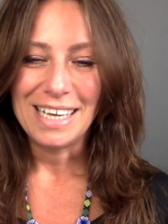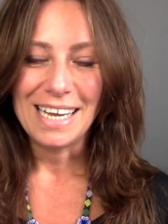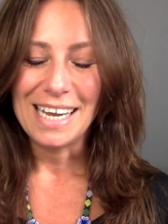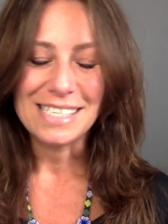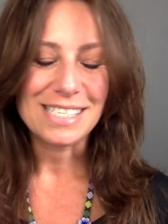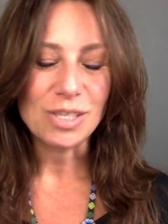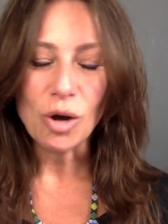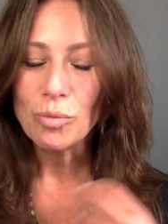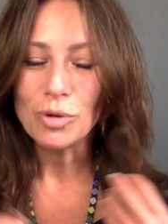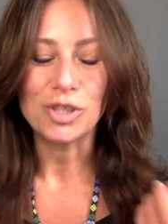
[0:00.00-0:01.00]
It's
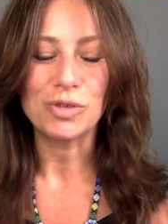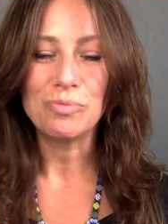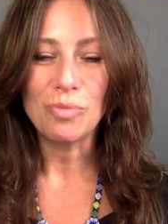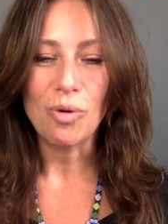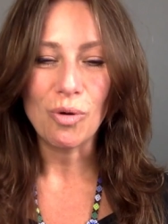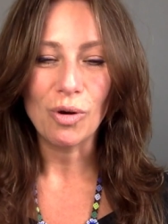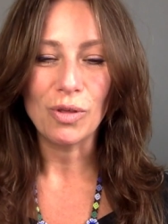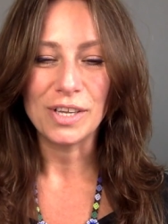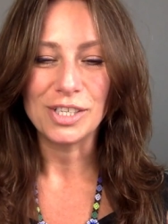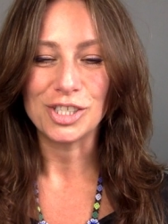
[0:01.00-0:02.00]
so much more
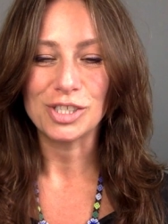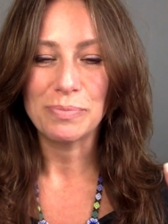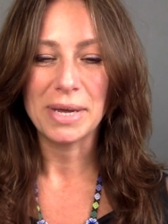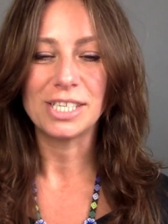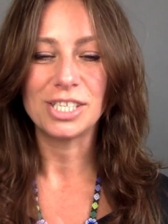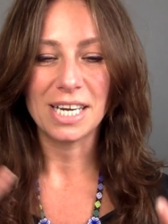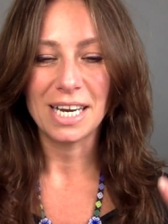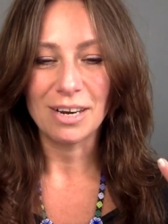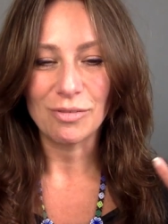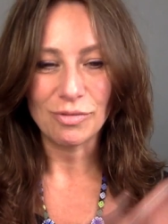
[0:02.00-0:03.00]
than just
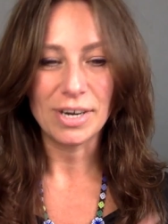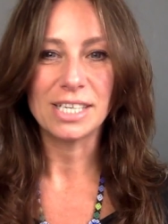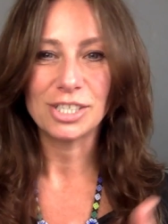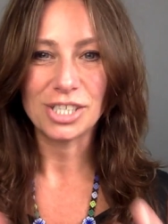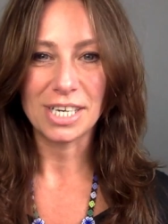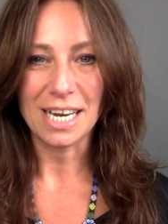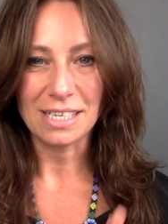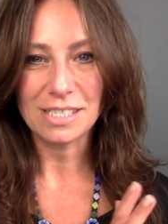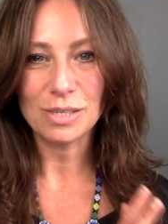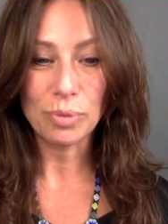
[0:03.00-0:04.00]
pitching rich
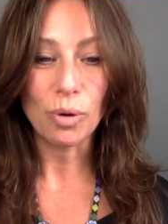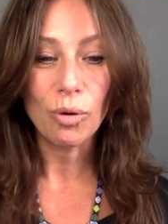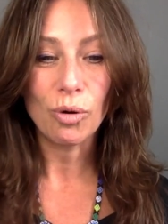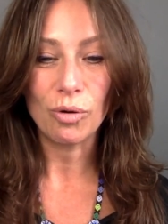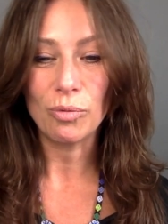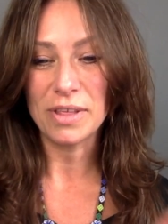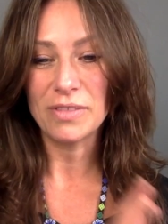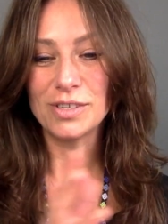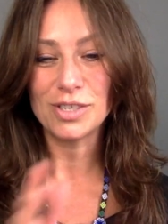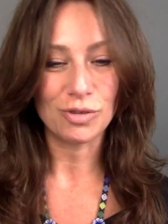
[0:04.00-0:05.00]
against poor
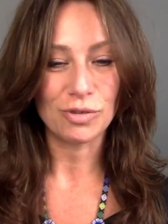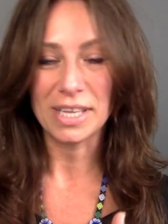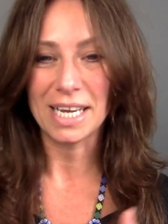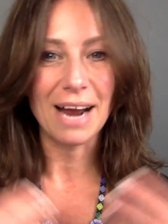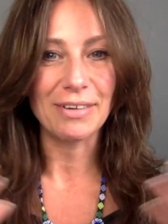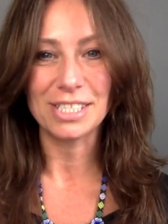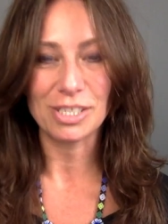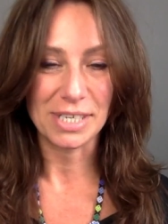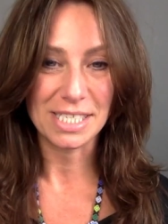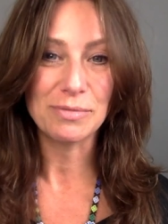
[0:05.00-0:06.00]
within the story. The characters
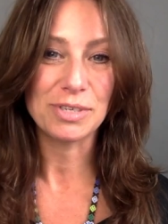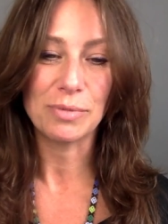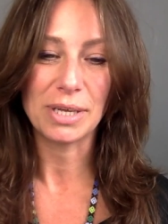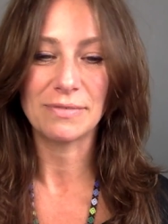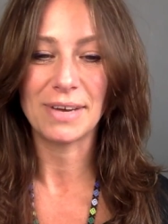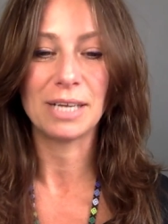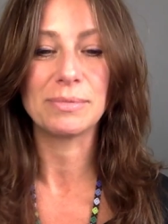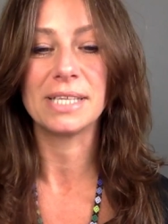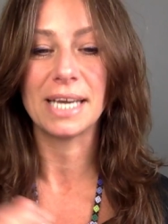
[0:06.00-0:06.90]
are exceptionally well developed and they